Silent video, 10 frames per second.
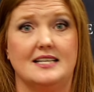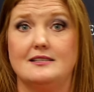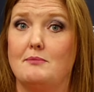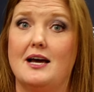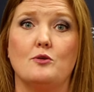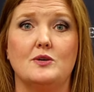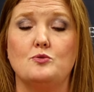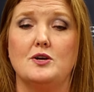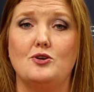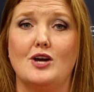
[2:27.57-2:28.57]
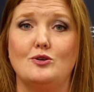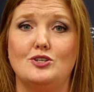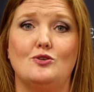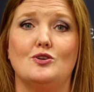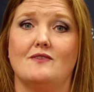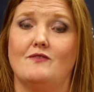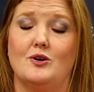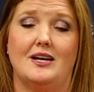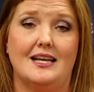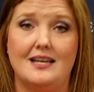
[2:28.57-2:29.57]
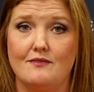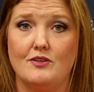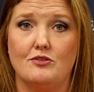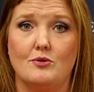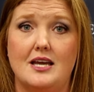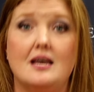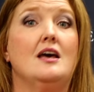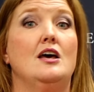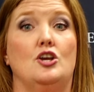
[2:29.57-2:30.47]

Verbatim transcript: Doesn't matter which one you go to, you can vote at any of the three.